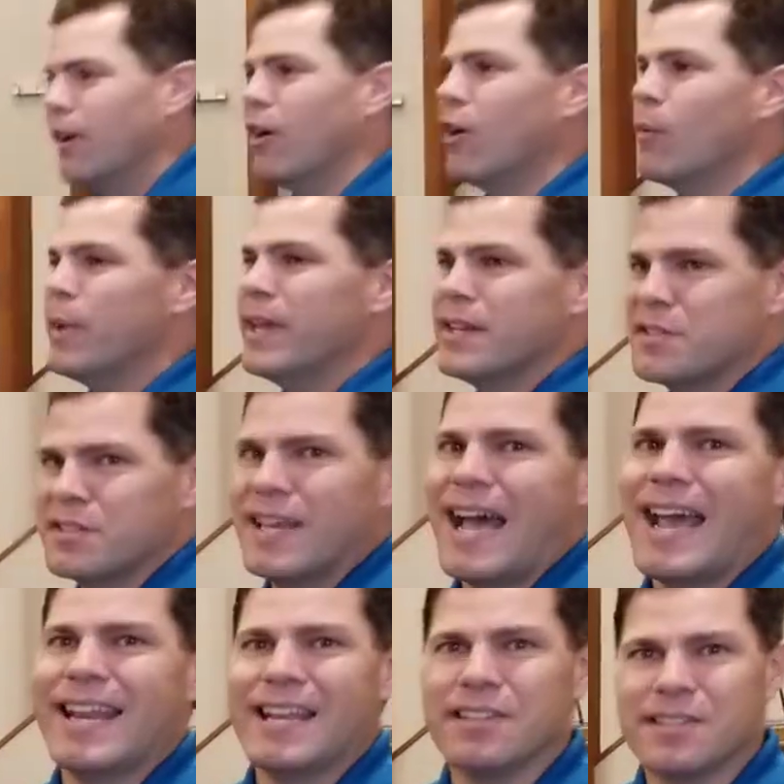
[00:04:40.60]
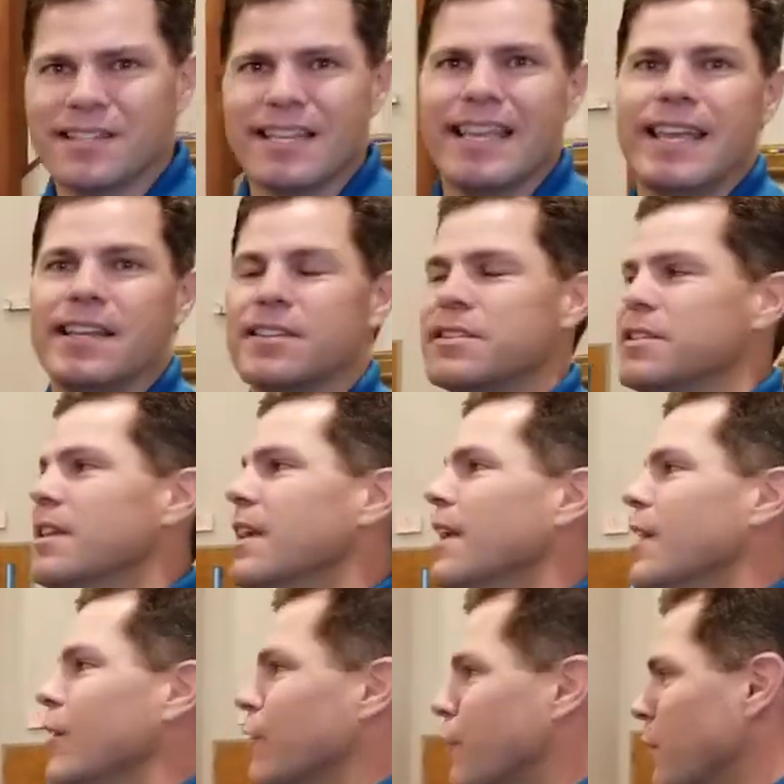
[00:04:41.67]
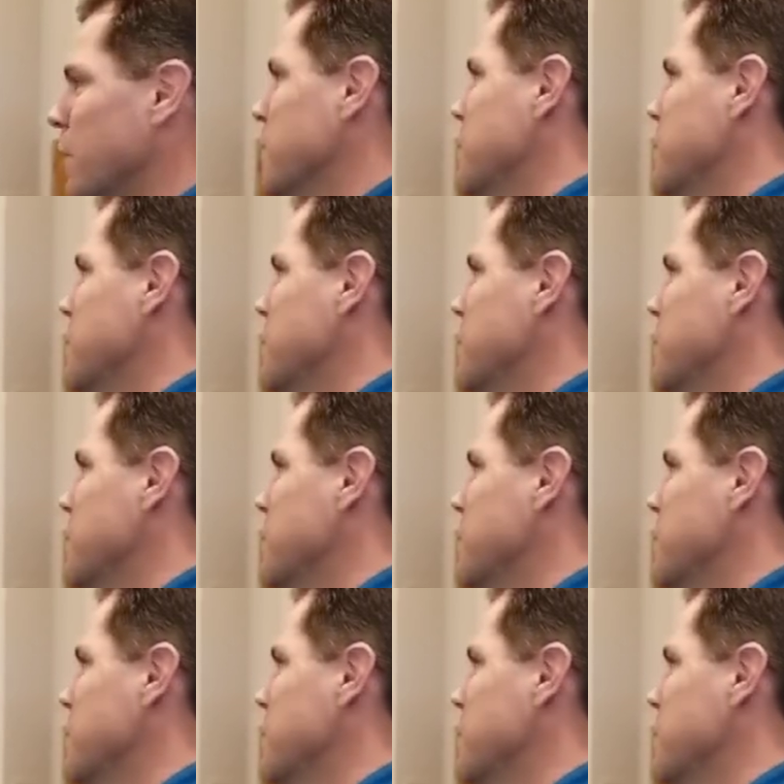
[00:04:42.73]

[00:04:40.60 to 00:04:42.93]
are we assigning seats for a